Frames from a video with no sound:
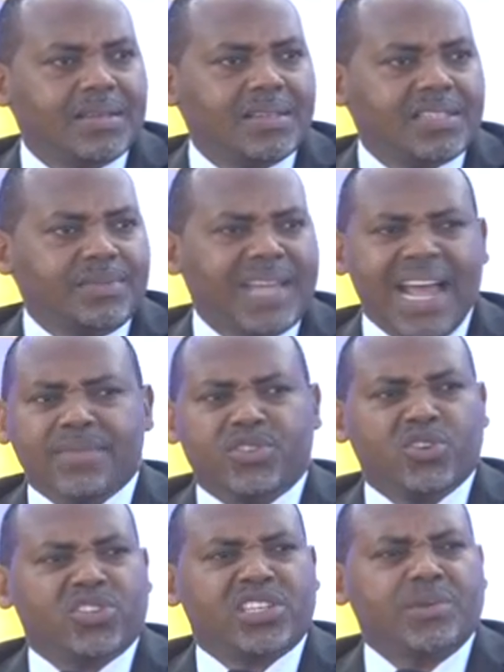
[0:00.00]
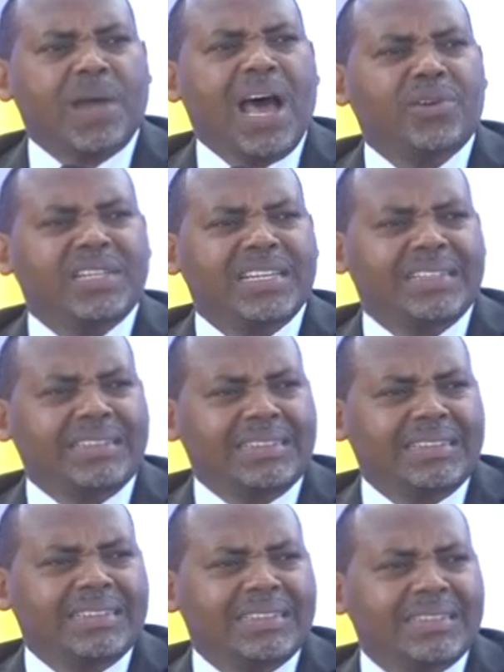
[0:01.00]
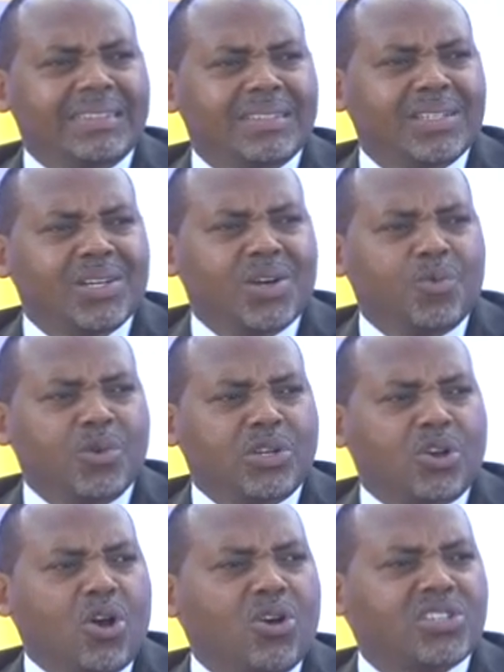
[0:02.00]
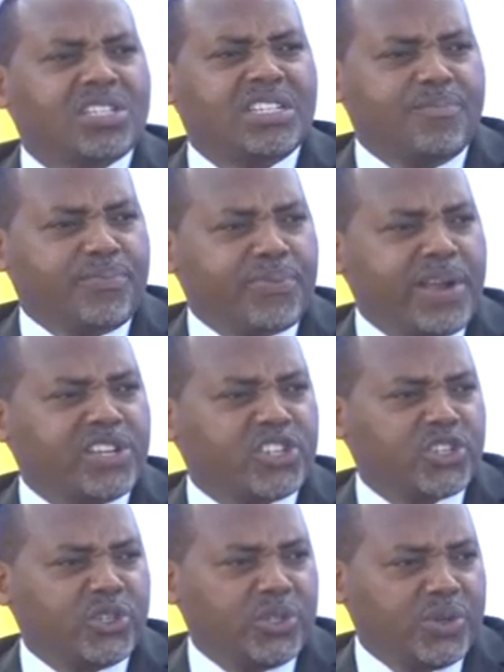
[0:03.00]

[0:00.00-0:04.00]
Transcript: Sometimes your surrounding would cause depression.